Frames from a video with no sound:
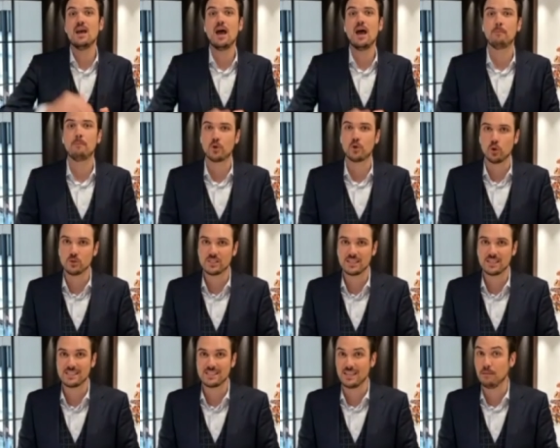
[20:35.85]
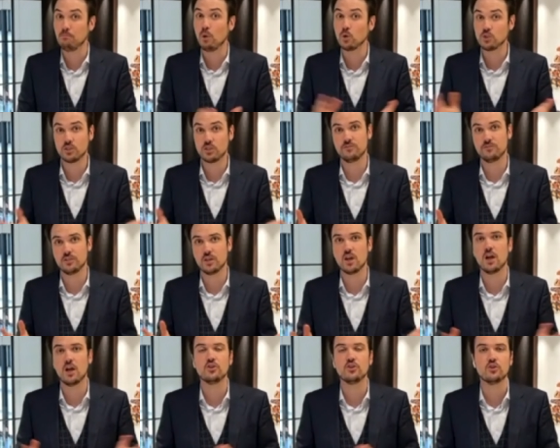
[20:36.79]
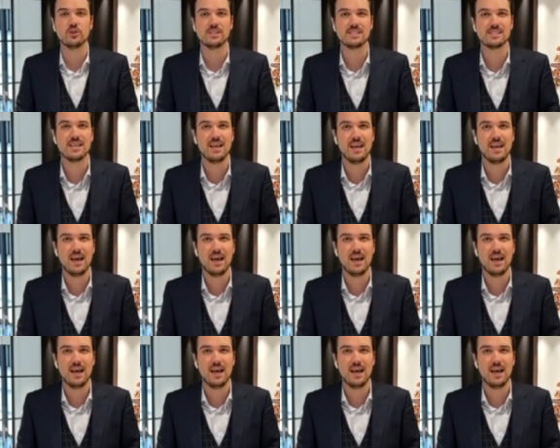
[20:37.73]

a process in most of the countries